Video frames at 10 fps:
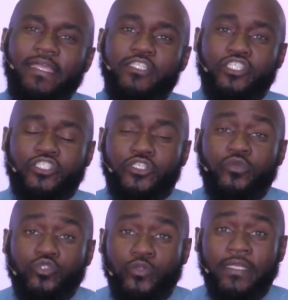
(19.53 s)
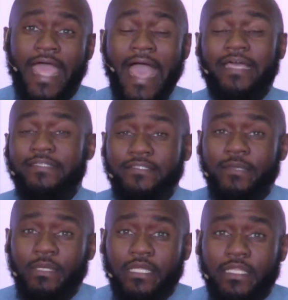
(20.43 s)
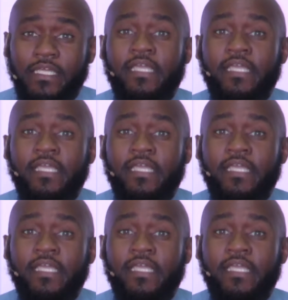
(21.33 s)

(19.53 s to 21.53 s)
children academically